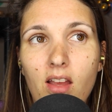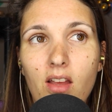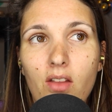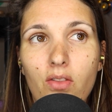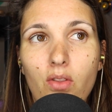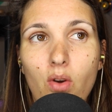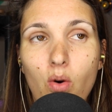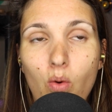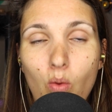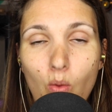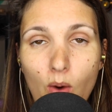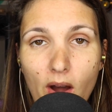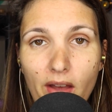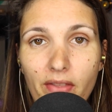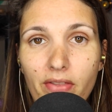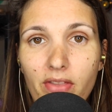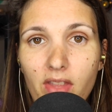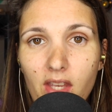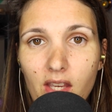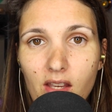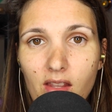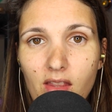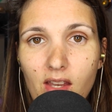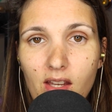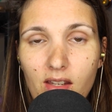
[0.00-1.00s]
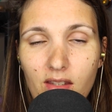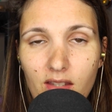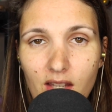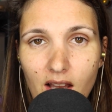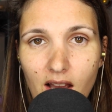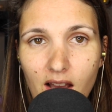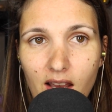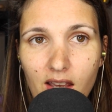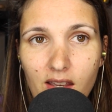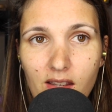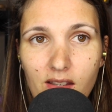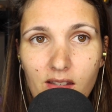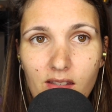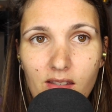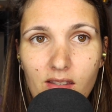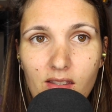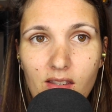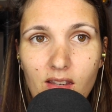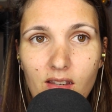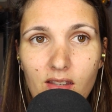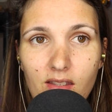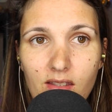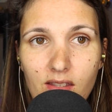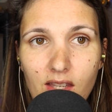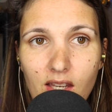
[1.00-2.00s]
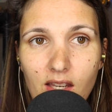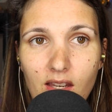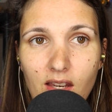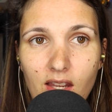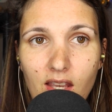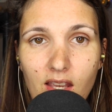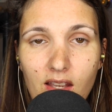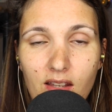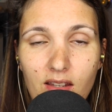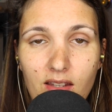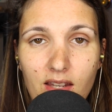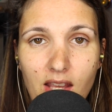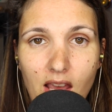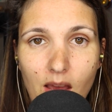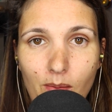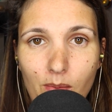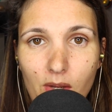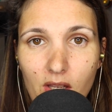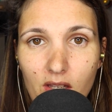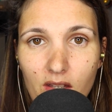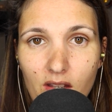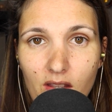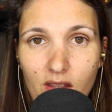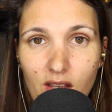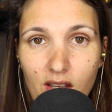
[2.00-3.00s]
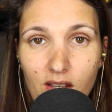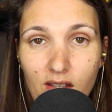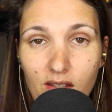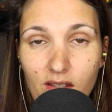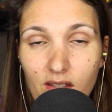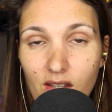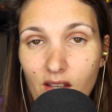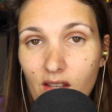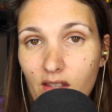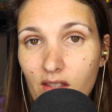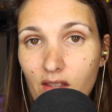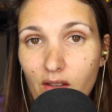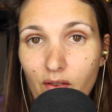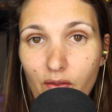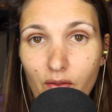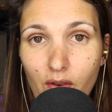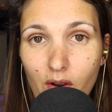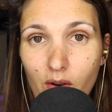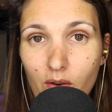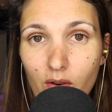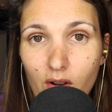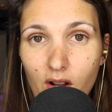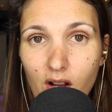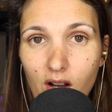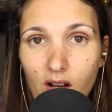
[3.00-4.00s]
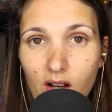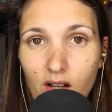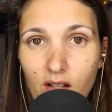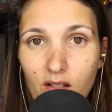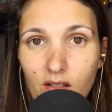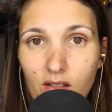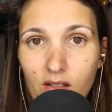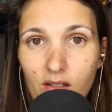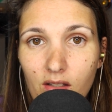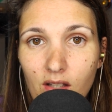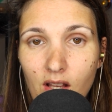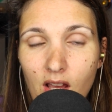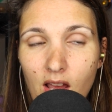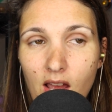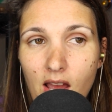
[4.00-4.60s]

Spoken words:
The one thing that ties Sydney and Tammy to this is the phone calls.